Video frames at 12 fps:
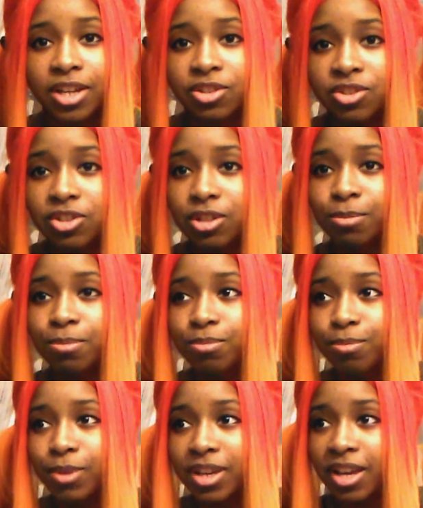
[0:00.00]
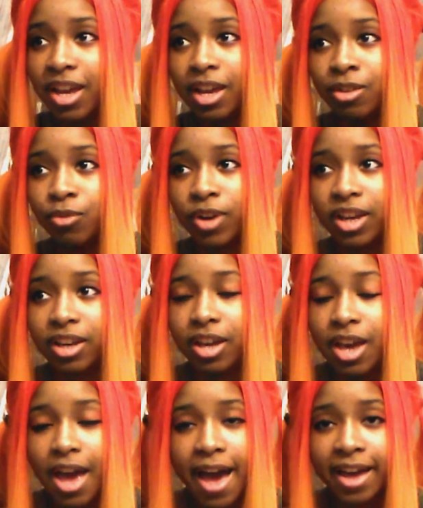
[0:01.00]
I should be in rank
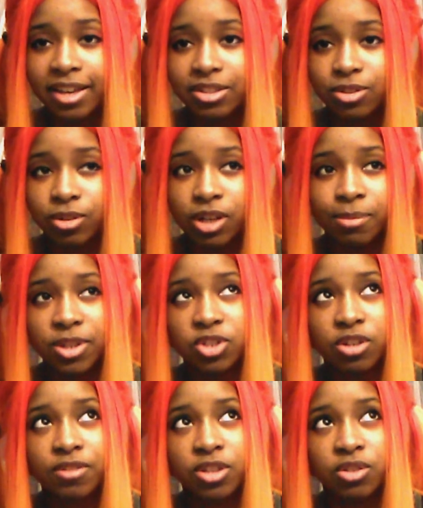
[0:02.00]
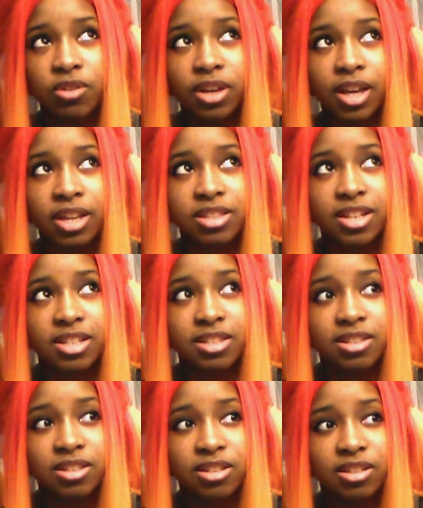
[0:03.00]
S, or I'm not sure if there's a rank
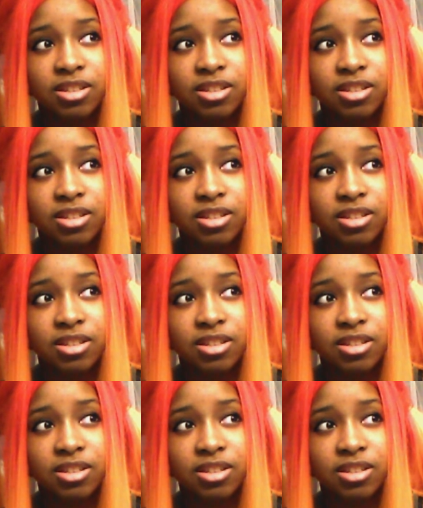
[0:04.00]
SS.